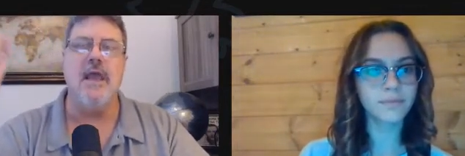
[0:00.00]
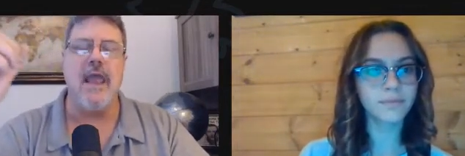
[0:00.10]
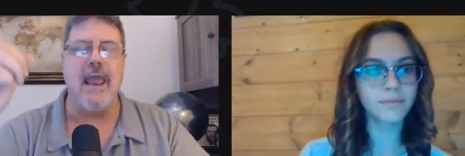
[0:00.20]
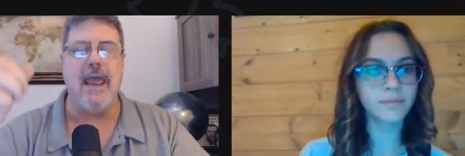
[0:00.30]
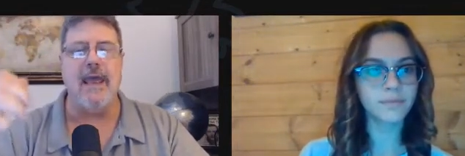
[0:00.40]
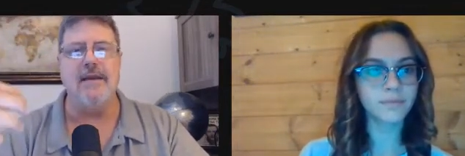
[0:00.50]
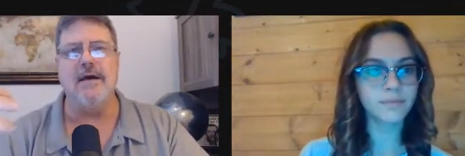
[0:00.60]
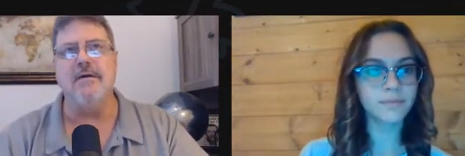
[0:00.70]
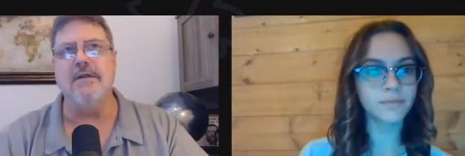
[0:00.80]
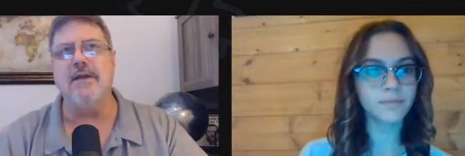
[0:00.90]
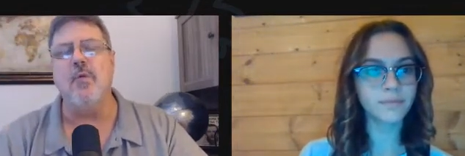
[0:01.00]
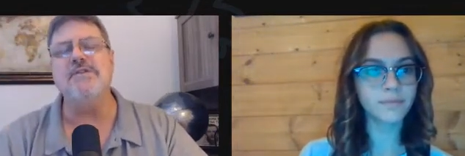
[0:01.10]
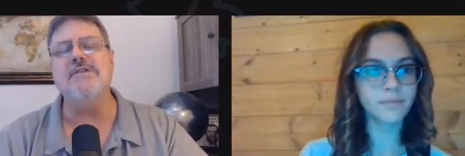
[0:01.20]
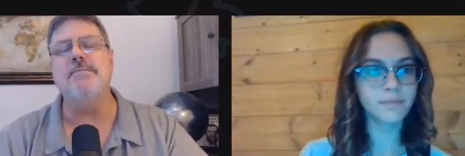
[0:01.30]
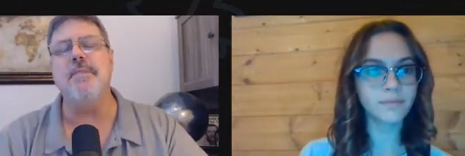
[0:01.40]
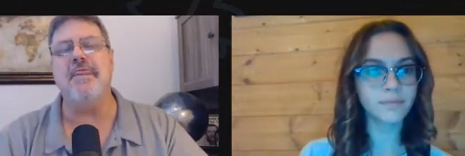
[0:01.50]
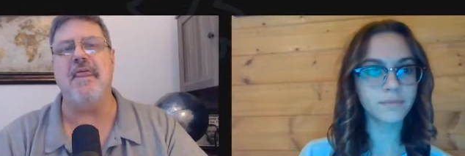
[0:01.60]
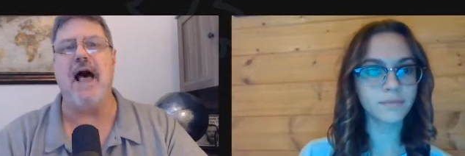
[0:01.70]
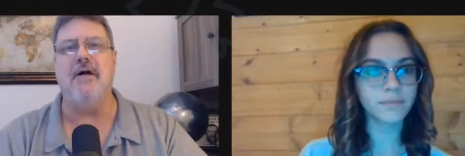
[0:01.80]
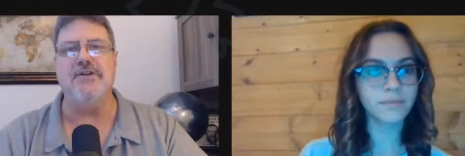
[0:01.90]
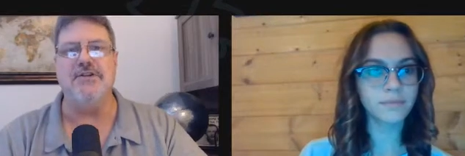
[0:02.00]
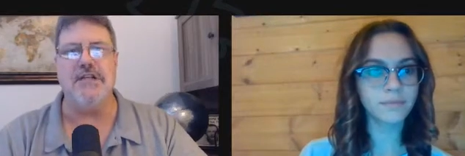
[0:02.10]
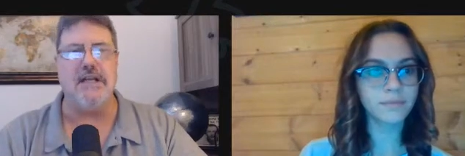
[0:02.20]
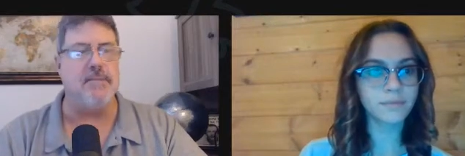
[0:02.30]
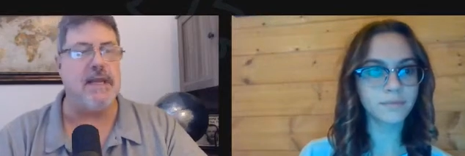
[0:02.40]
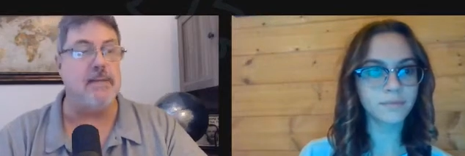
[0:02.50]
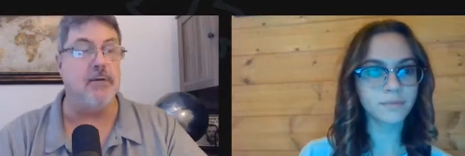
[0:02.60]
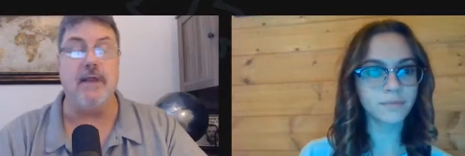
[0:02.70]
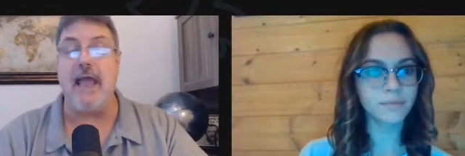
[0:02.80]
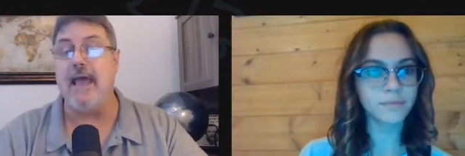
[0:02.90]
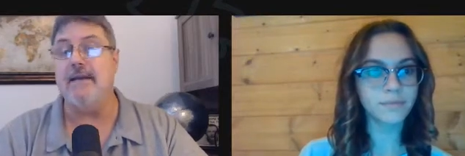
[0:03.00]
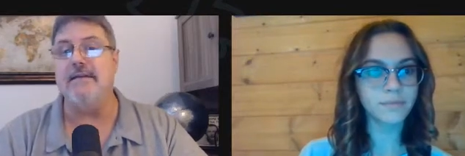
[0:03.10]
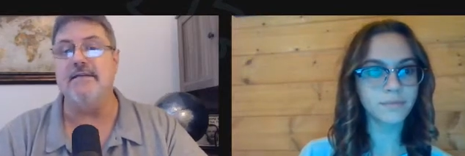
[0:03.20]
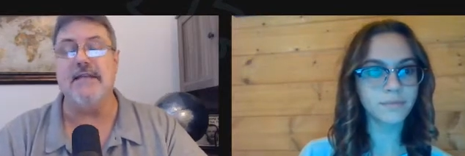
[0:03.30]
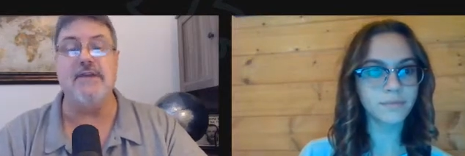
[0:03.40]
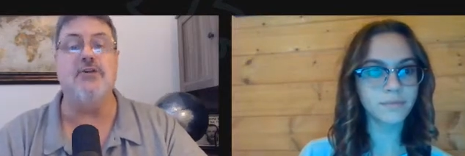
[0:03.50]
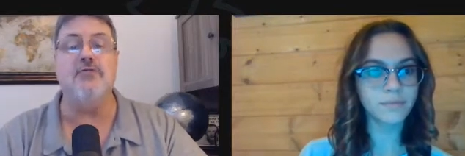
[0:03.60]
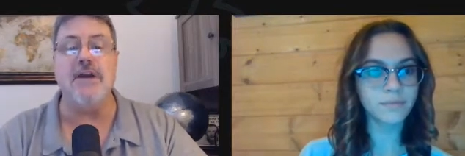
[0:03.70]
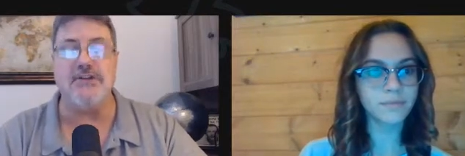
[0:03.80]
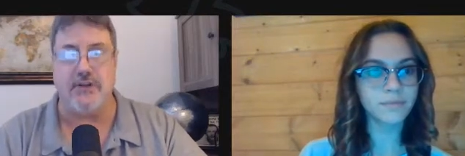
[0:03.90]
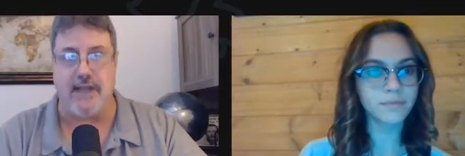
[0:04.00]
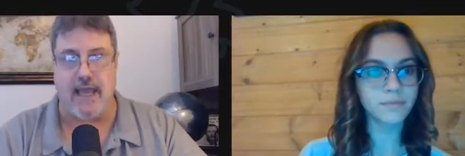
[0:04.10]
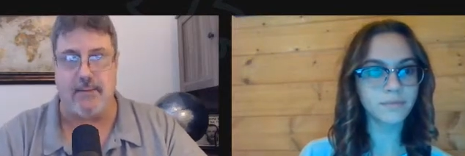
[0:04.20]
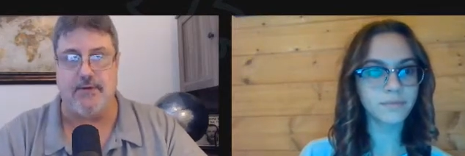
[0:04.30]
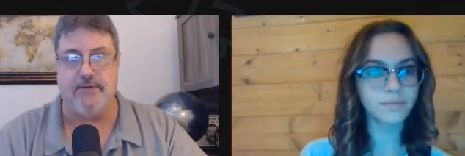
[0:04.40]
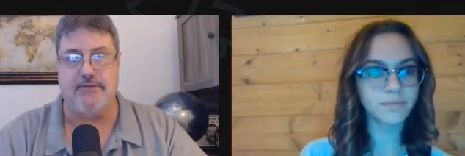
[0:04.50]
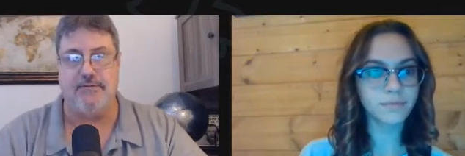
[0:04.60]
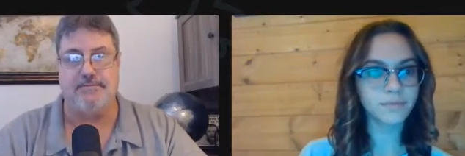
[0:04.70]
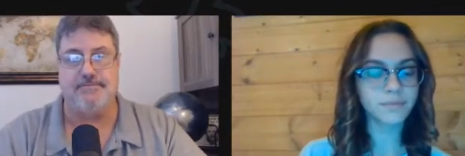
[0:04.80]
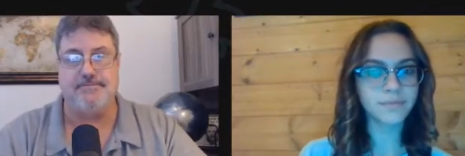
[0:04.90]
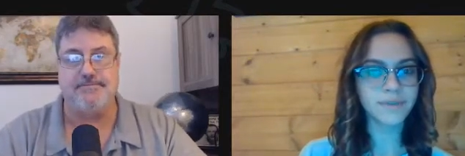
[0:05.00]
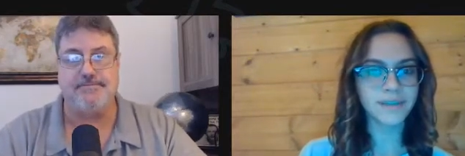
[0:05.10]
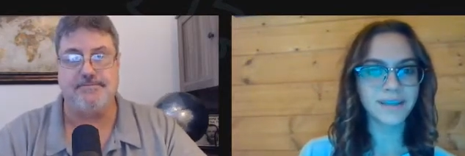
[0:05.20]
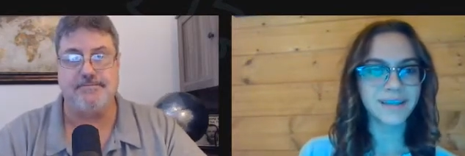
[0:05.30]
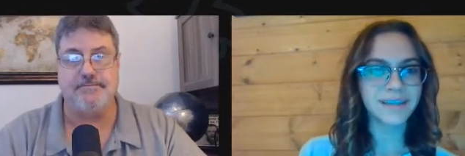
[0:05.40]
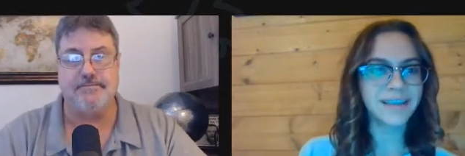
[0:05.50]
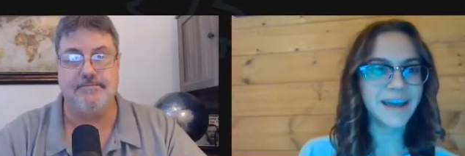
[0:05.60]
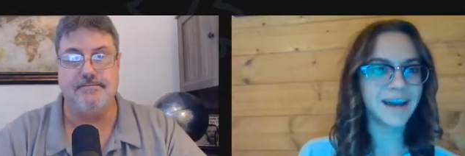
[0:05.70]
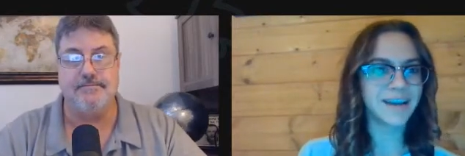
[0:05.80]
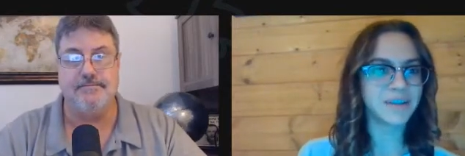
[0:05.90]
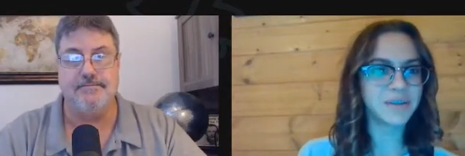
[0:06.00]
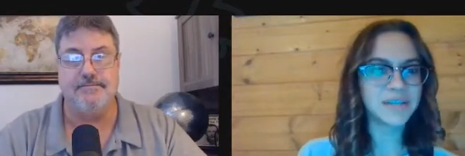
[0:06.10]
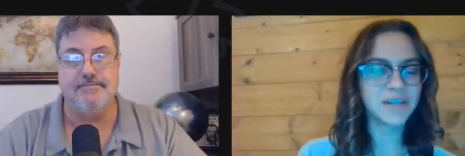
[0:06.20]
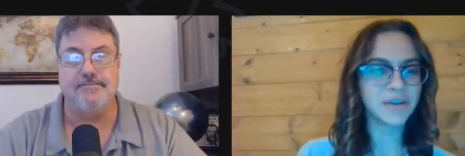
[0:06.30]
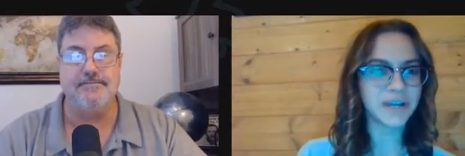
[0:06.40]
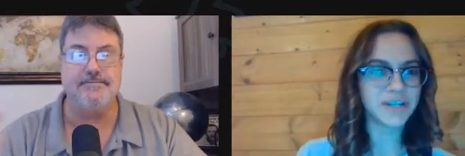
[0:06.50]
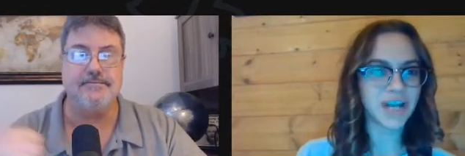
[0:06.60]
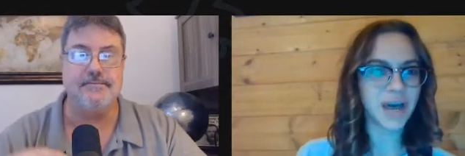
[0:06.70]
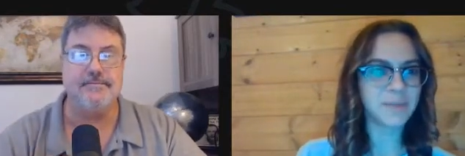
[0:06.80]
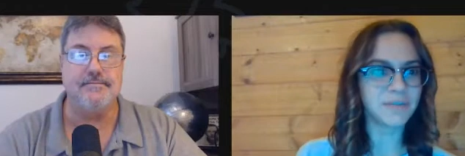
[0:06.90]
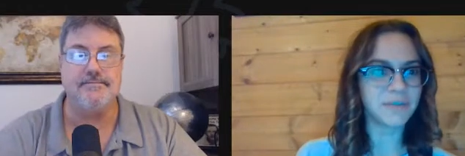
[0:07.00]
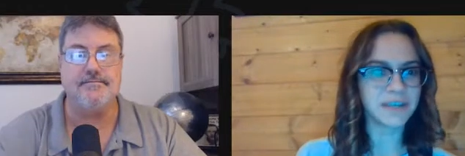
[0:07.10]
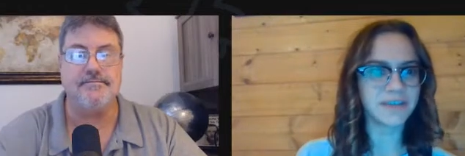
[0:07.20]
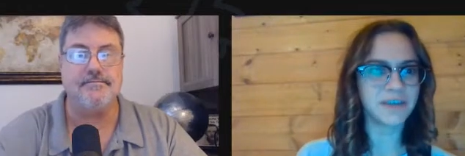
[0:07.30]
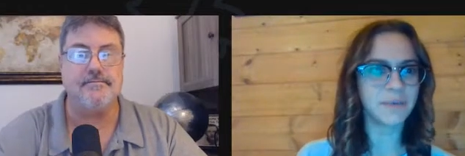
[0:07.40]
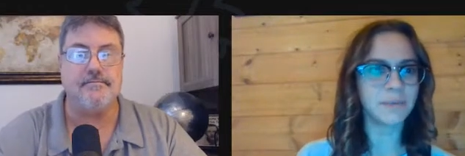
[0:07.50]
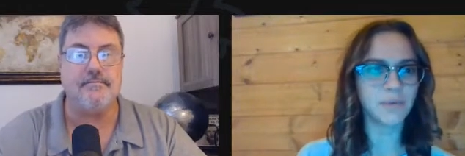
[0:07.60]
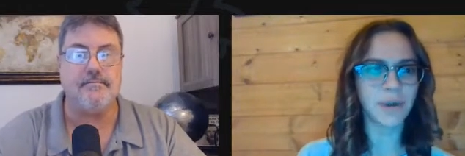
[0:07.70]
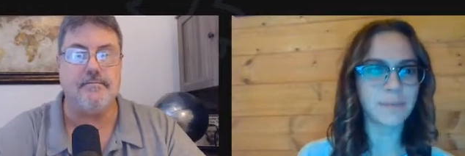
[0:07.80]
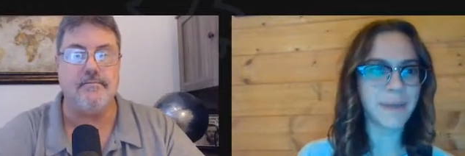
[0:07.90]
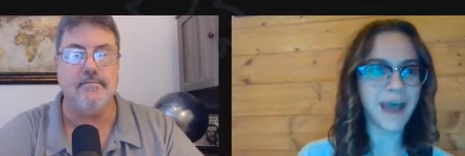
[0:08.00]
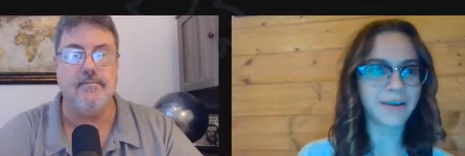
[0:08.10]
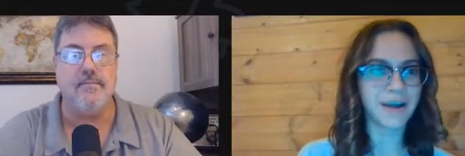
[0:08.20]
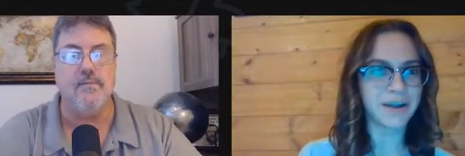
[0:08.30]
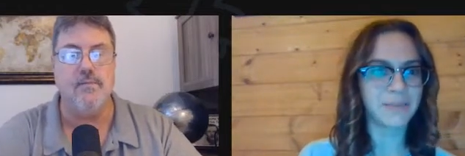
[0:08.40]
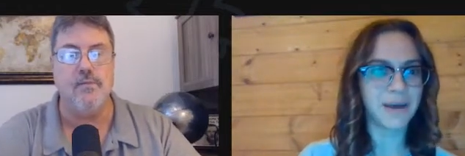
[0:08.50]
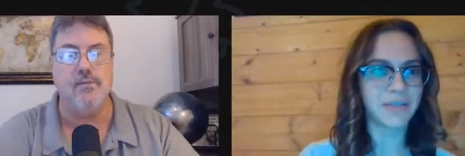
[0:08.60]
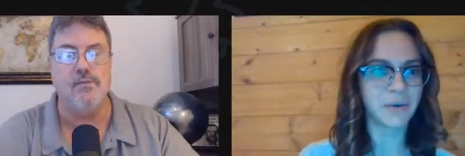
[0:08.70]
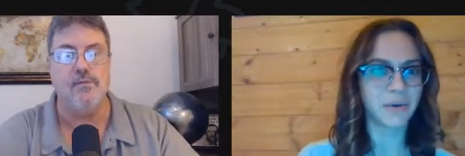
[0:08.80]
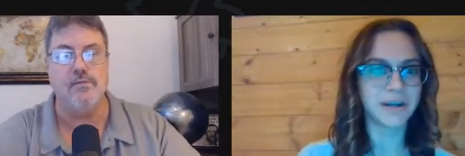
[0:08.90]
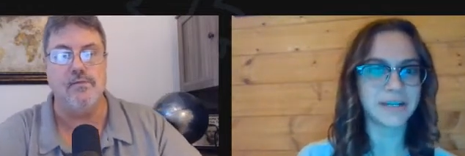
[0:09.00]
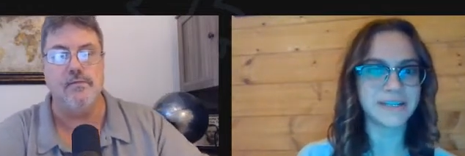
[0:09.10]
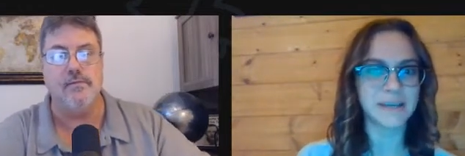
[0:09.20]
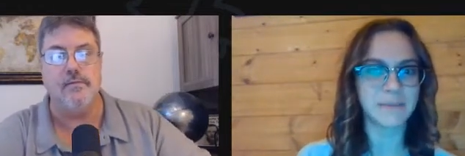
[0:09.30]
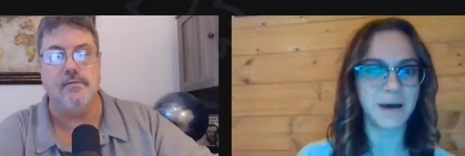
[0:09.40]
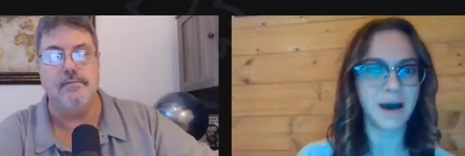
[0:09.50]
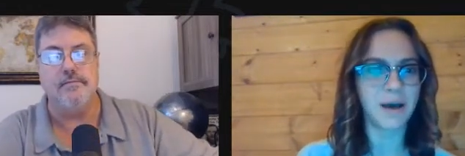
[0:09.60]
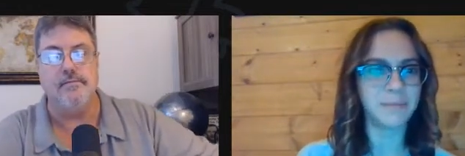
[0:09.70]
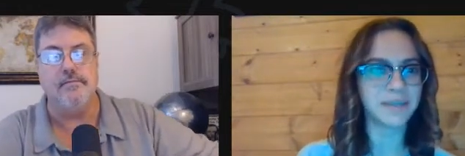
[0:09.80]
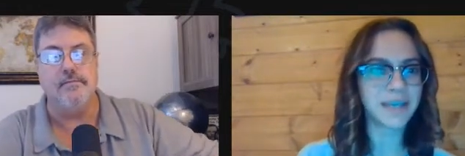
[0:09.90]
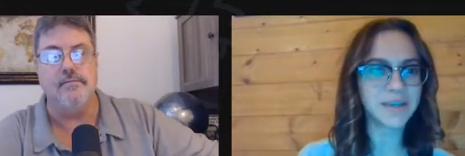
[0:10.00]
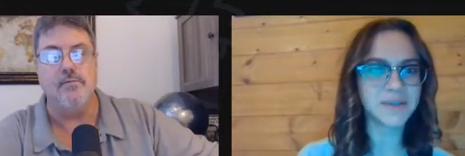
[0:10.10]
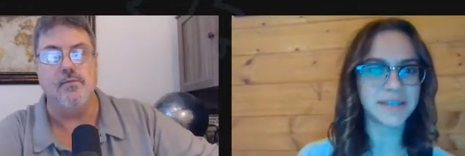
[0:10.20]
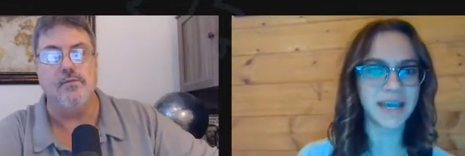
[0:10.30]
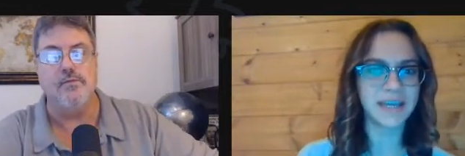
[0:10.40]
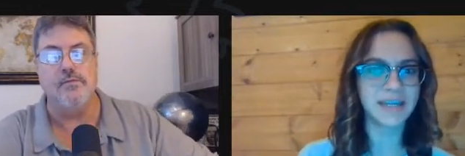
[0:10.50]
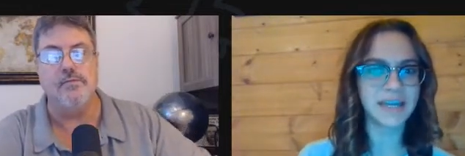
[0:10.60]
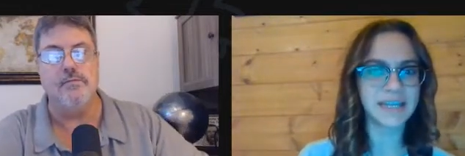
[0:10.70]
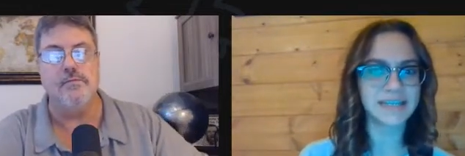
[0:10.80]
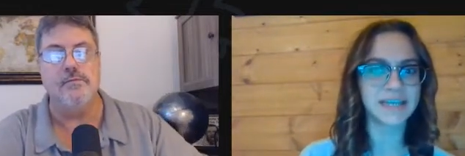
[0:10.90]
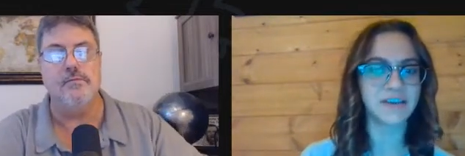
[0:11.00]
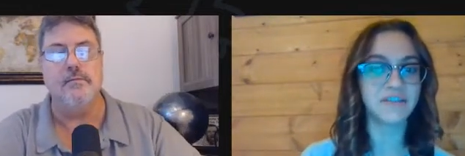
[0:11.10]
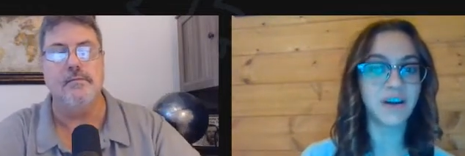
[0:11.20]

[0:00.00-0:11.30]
Speaker 1: and uh, like what's the pathology in people and in say terrestrial animals?
Speaker 2: Yeah, you did a great job of giving a great background about the organism. Um, like you said, it's a